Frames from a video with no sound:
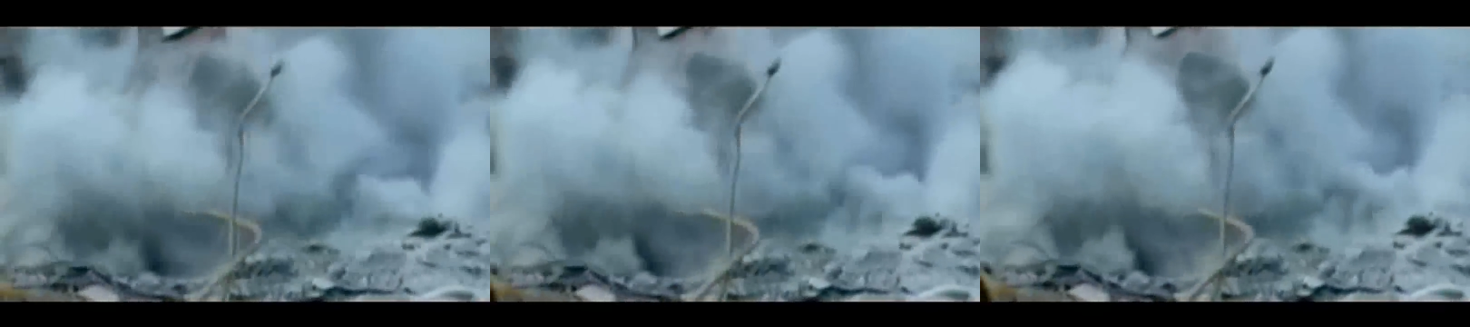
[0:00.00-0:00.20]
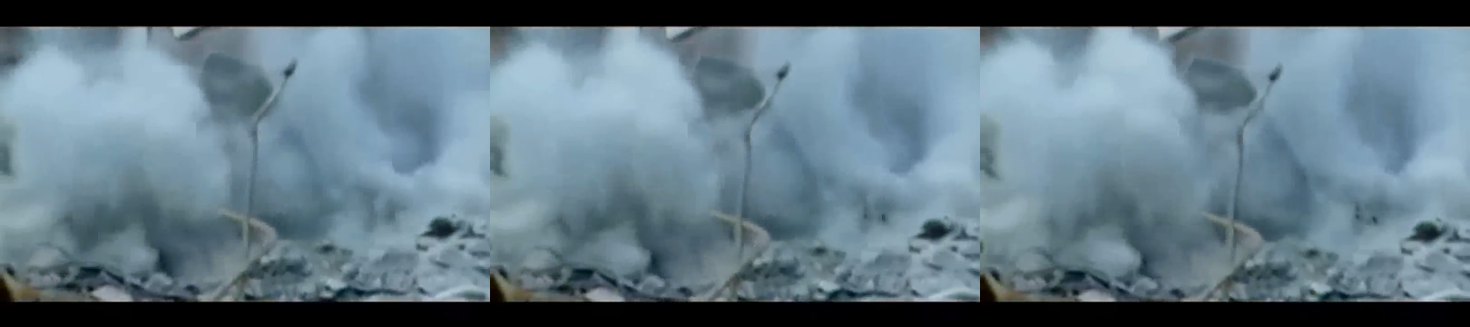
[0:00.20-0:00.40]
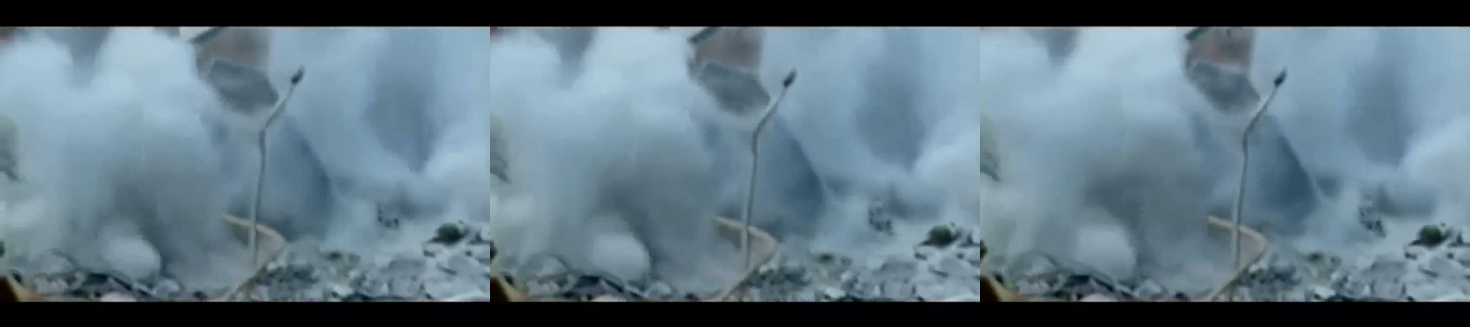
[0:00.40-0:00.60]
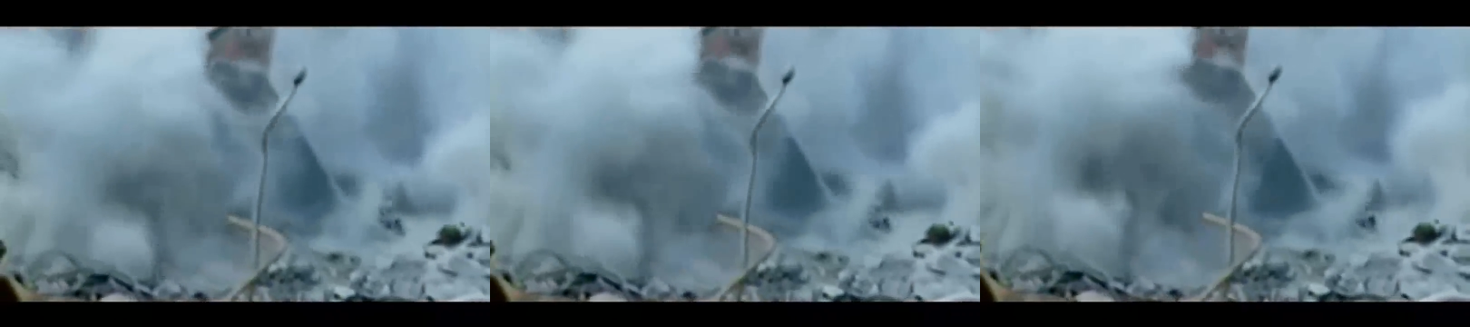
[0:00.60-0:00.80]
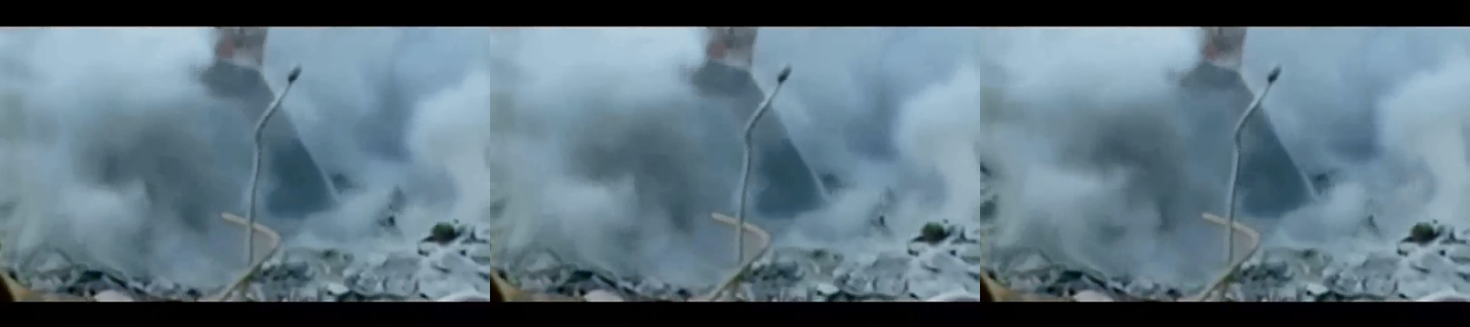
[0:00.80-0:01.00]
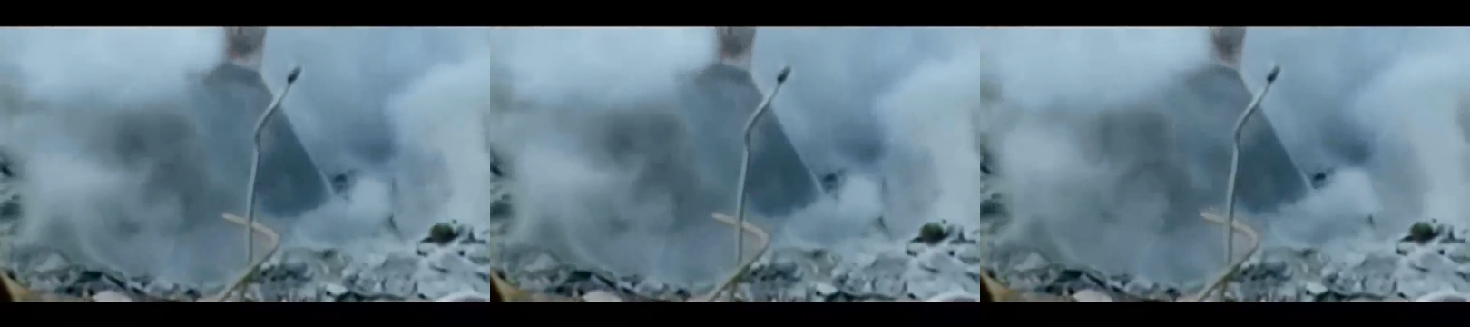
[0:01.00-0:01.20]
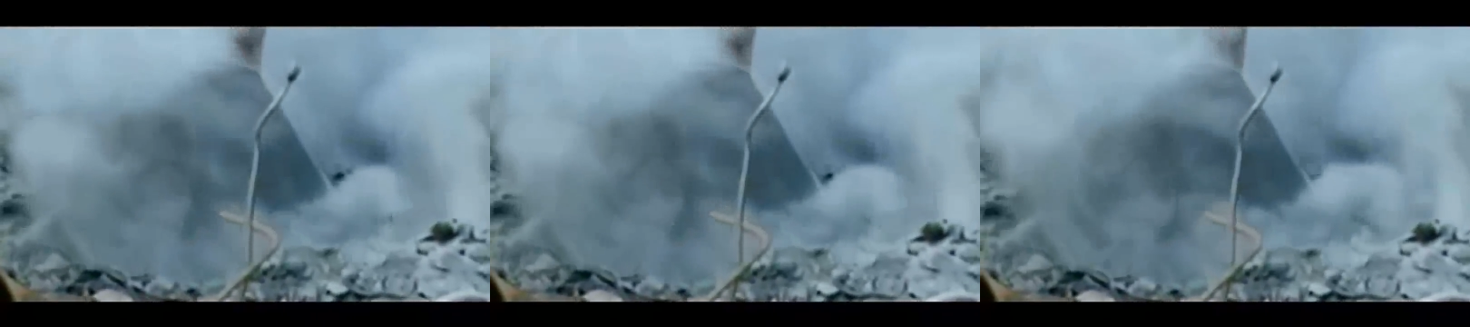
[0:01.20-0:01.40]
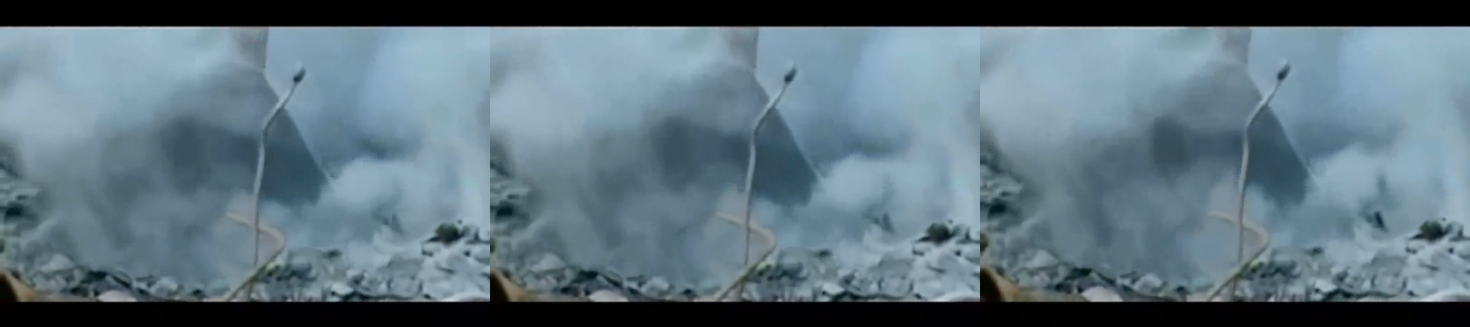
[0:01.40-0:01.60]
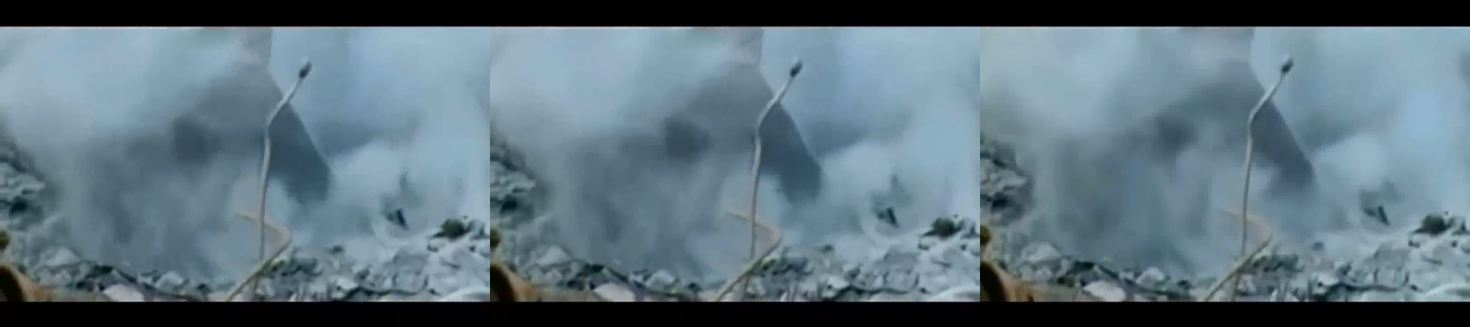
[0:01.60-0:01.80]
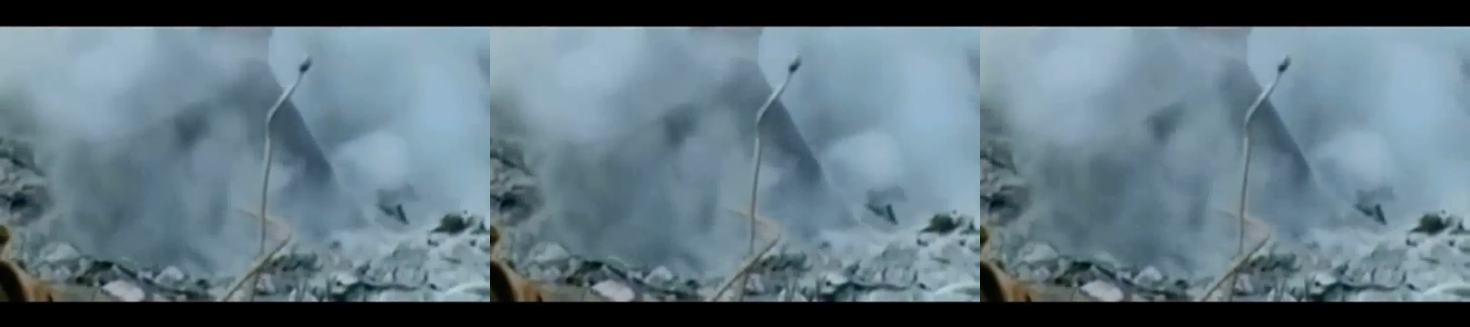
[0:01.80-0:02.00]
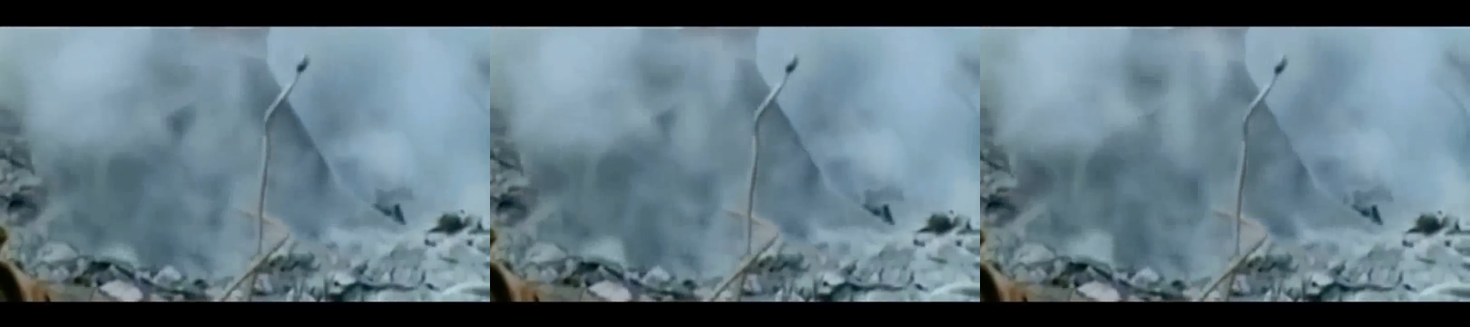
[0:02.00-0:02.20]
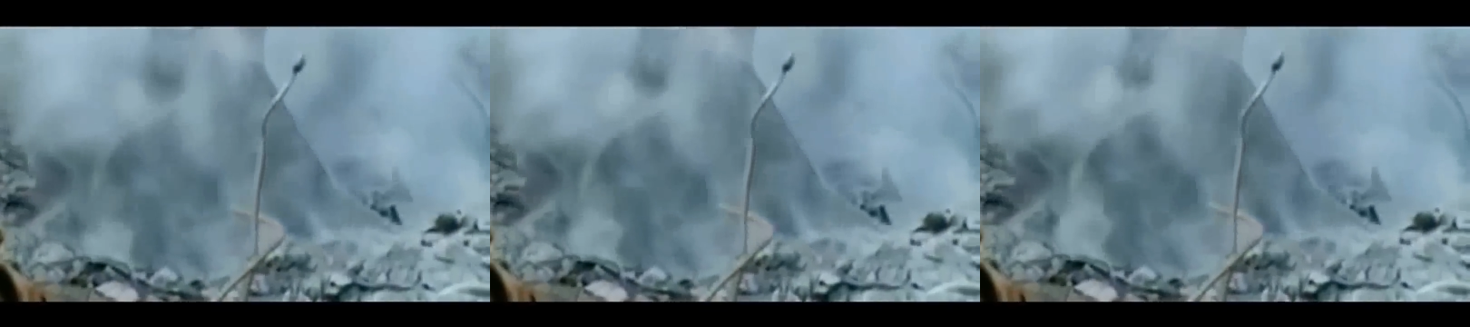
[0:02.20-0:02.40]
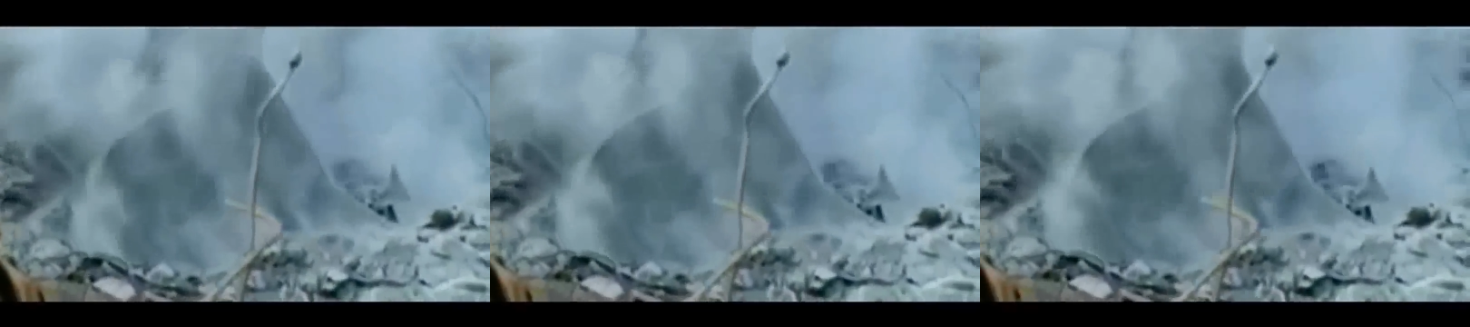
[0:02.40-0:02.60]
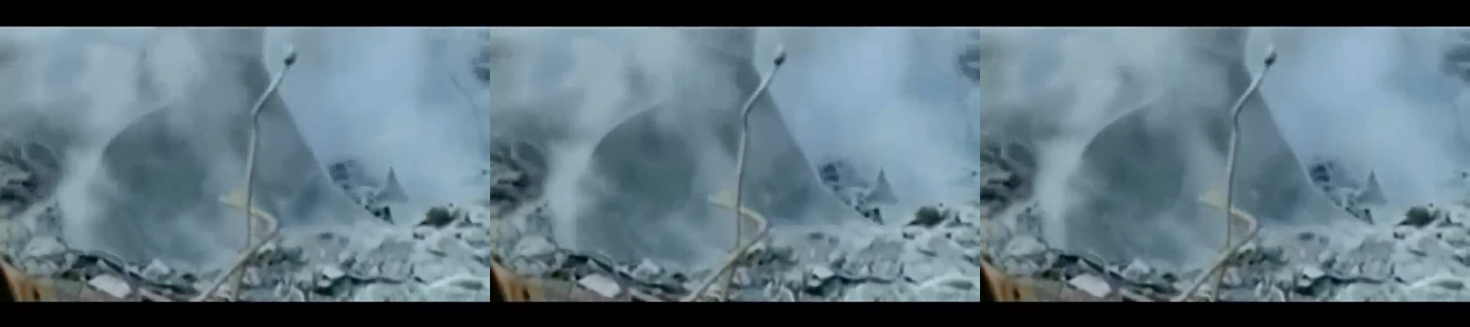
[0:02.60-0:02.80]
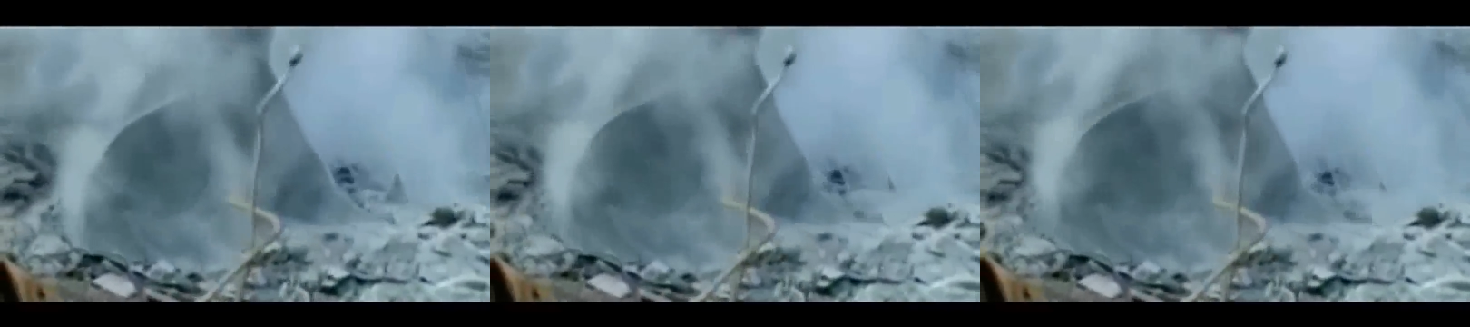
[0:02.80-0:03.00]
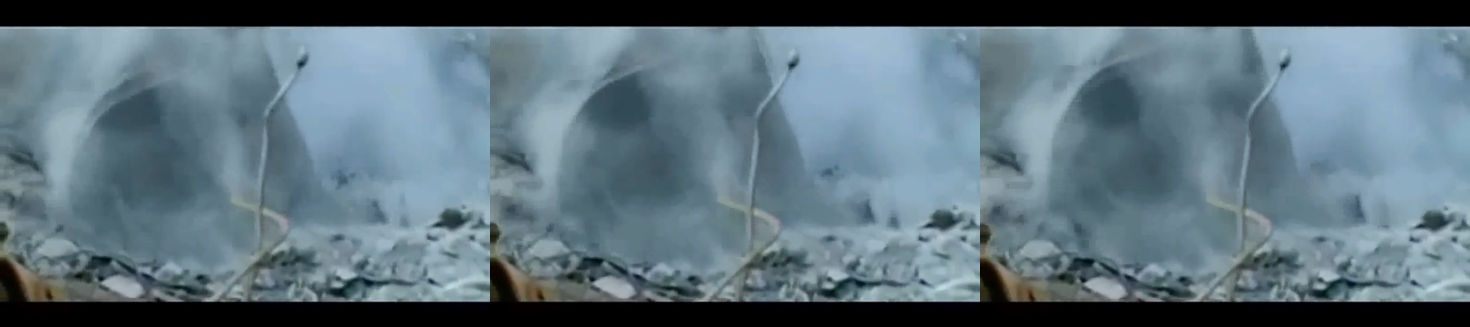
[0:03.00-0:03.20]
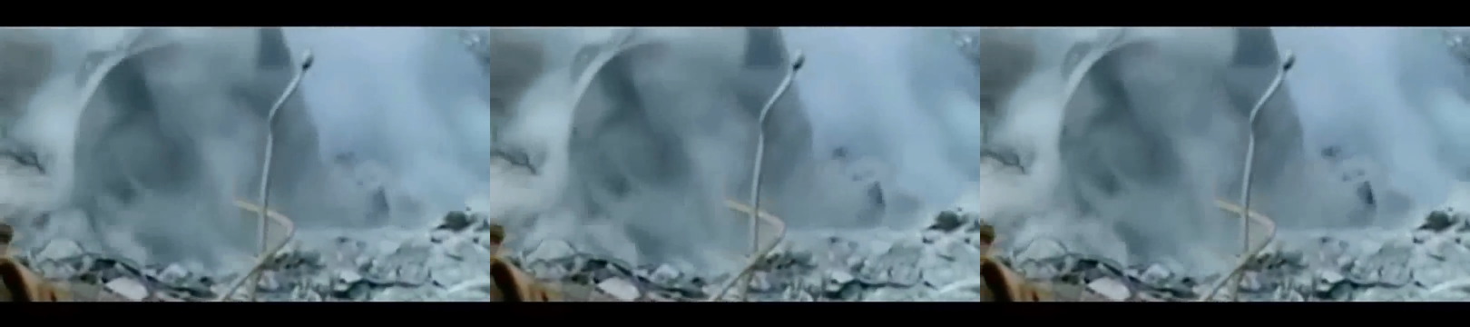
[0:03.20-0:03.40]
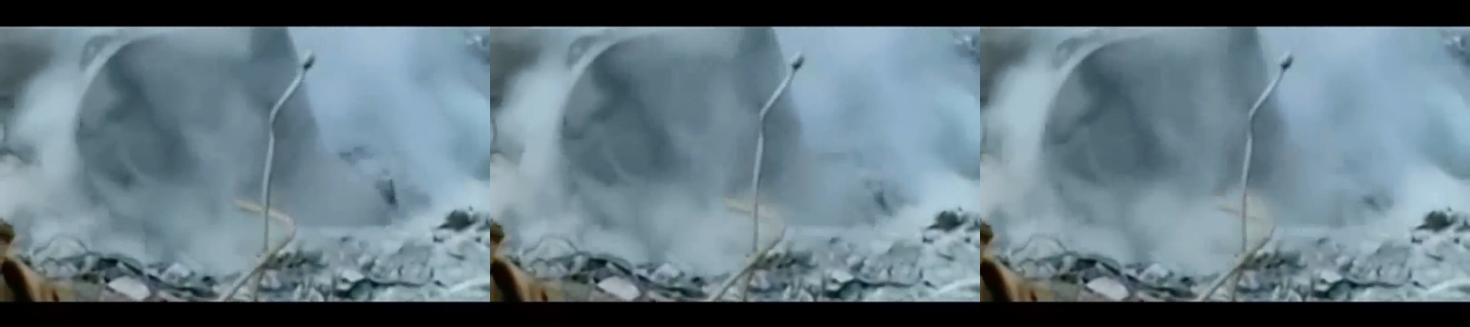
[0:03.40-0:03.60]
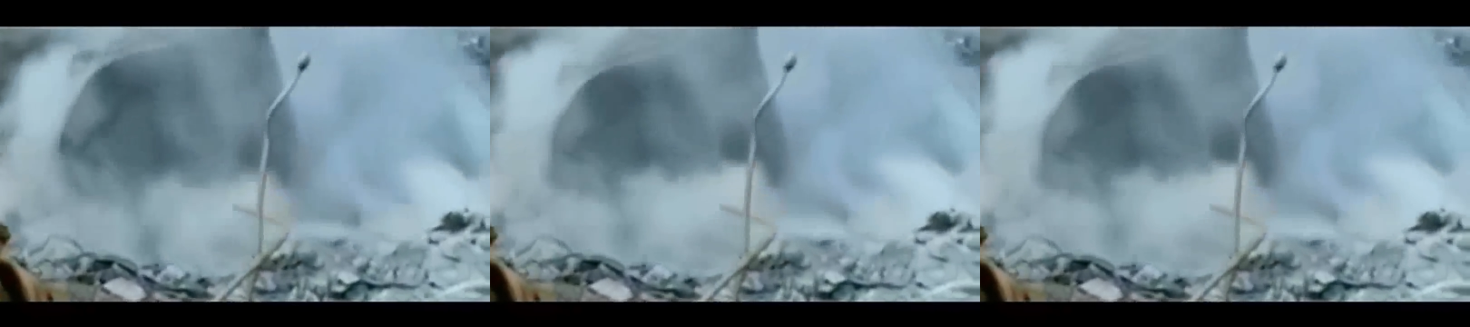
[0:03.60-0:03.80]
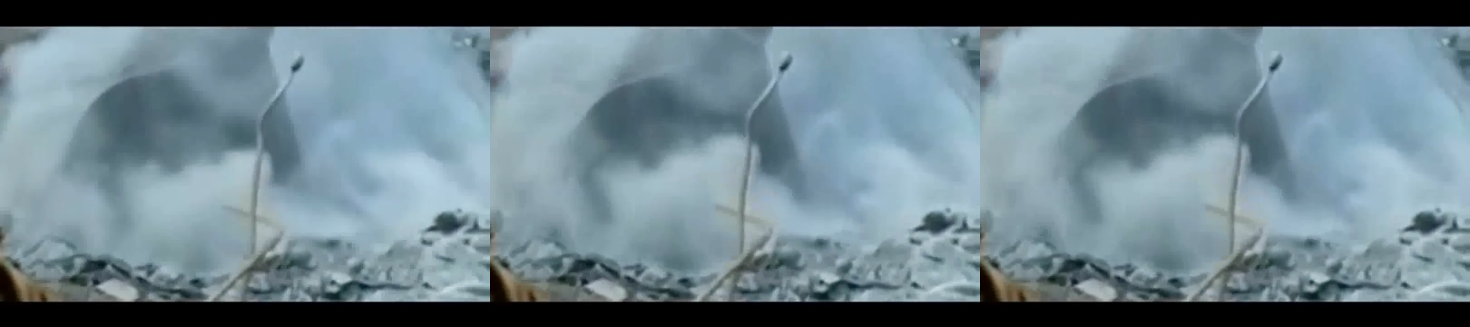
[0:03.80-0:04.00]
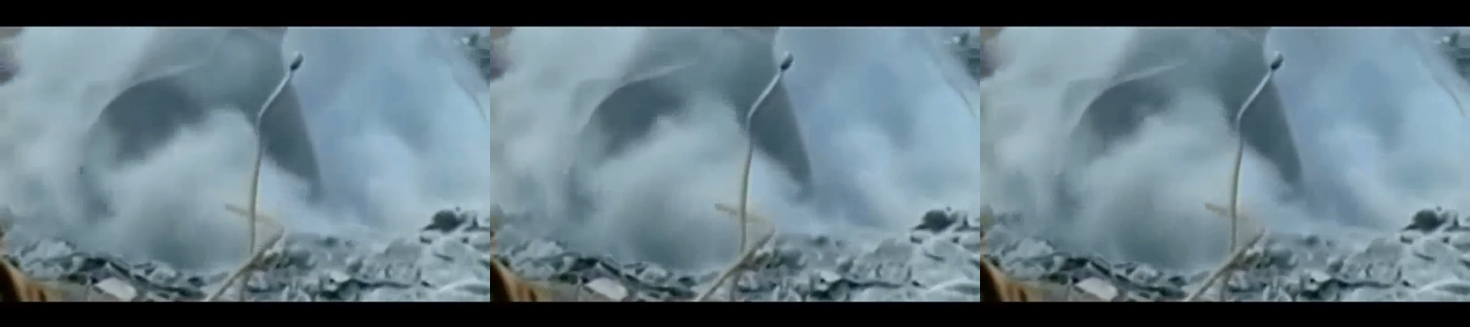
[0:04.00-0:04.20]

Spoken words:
No face is visible, so there are no lips to read.